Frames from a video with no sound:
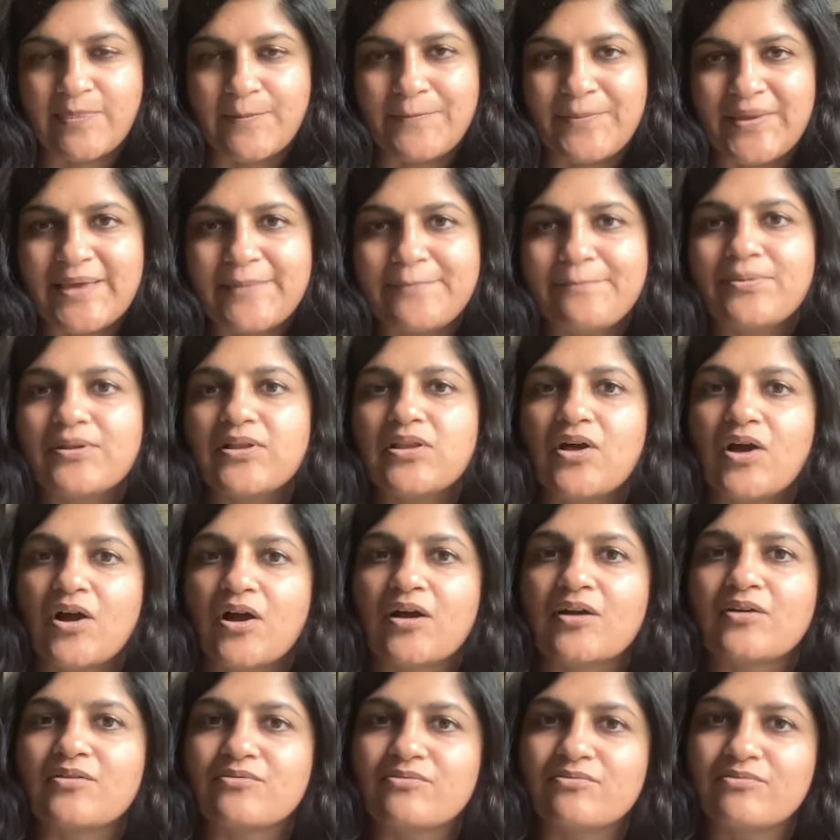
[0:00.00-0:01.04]
People
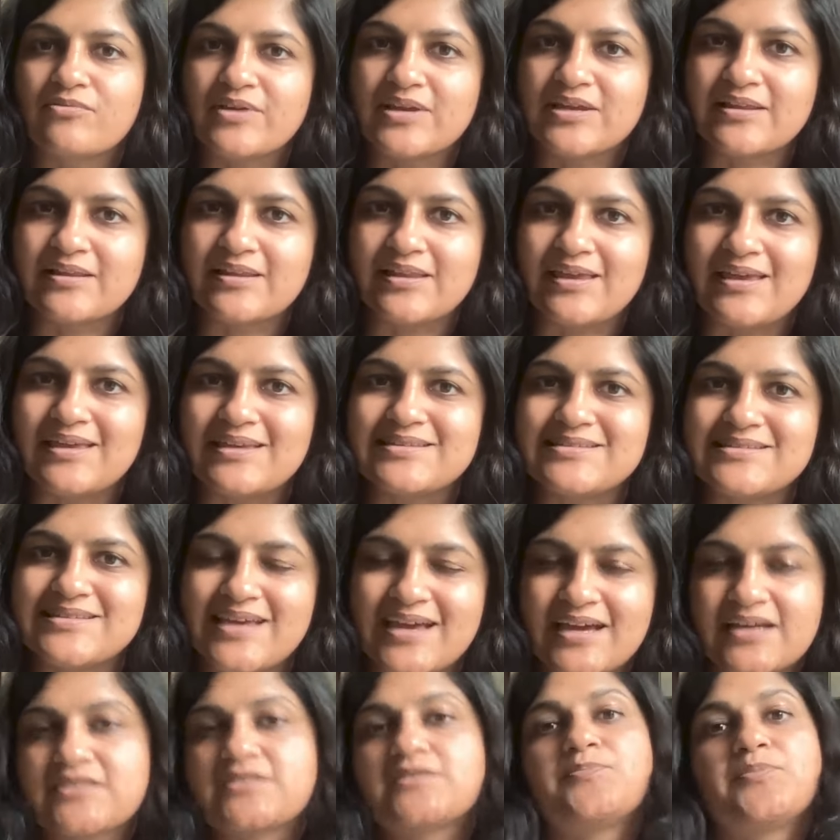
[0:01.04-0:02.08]
aren't really
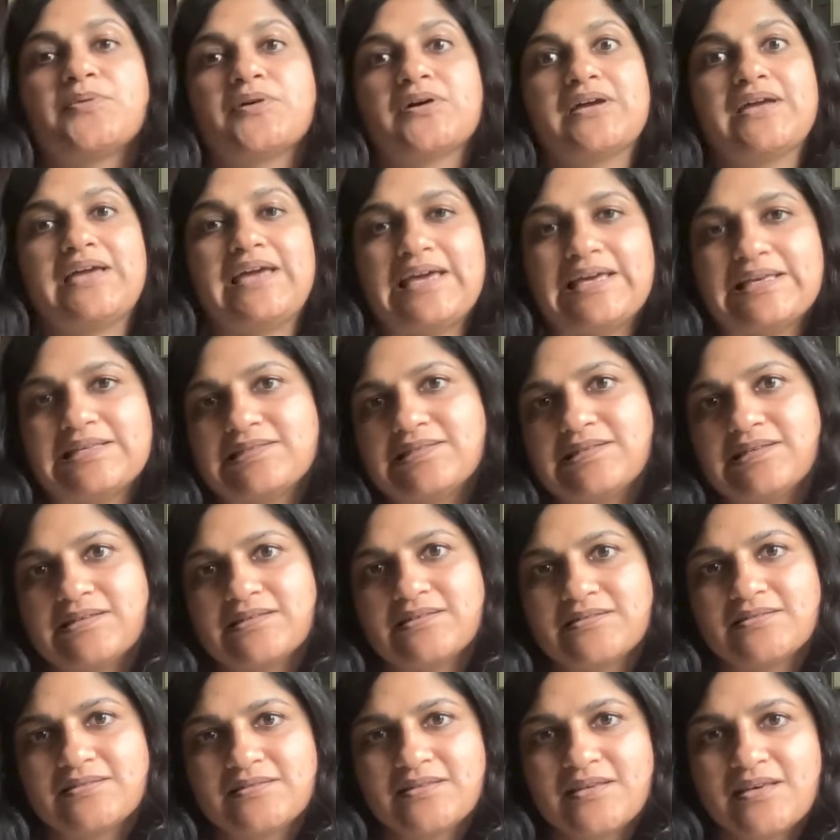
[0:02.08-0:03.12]
textbook
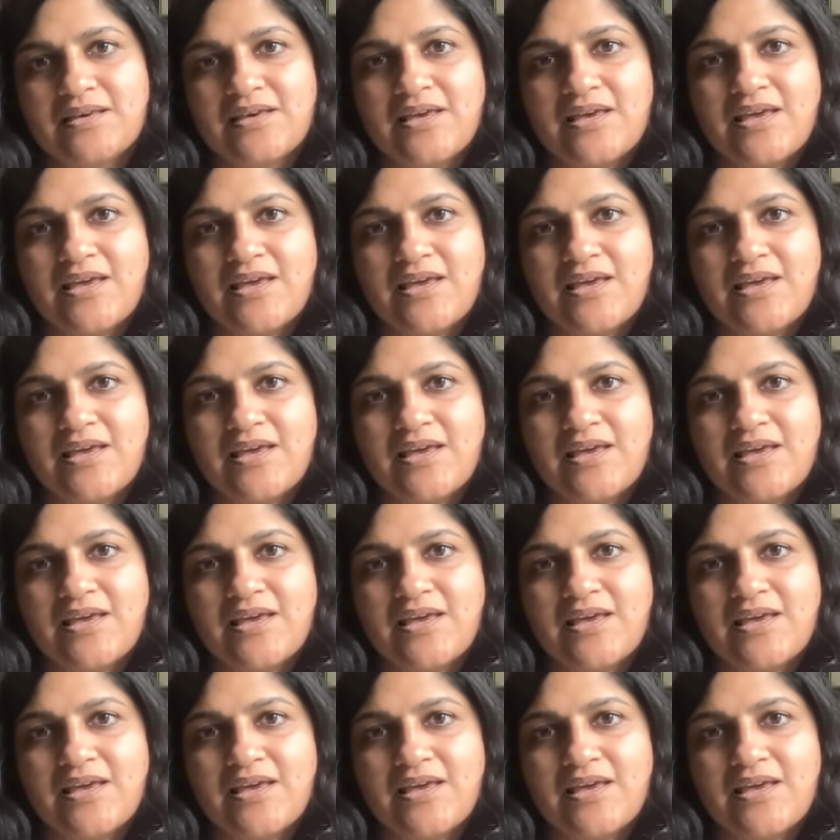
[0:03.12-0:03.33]
cases.